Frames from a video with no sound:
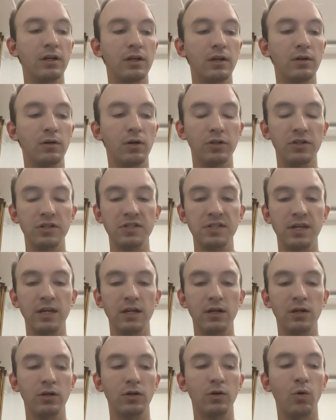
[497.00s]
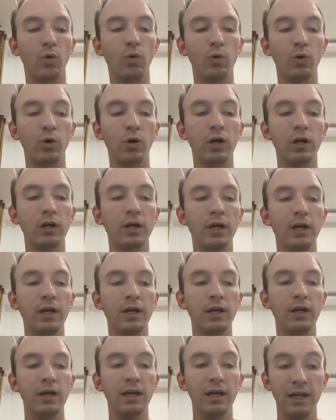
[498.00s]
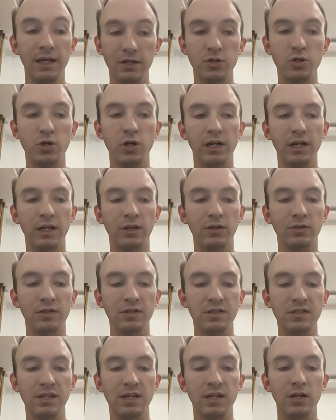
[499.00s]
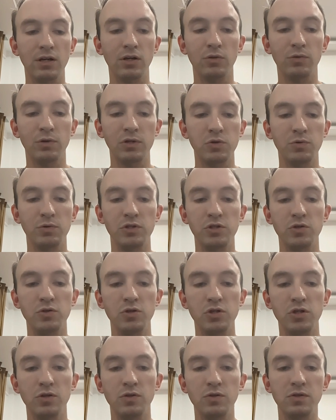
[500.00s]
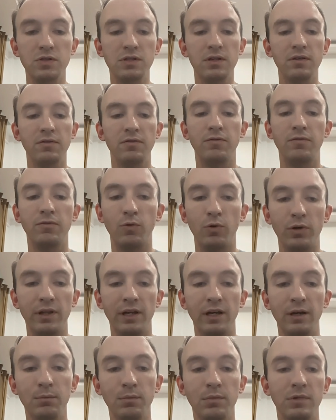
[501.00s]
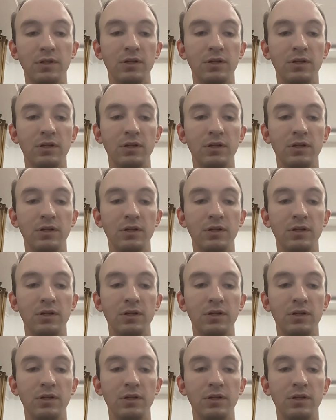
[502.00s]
on the Ski Erg or hit training on the Ski Erg. Which would you choose for them?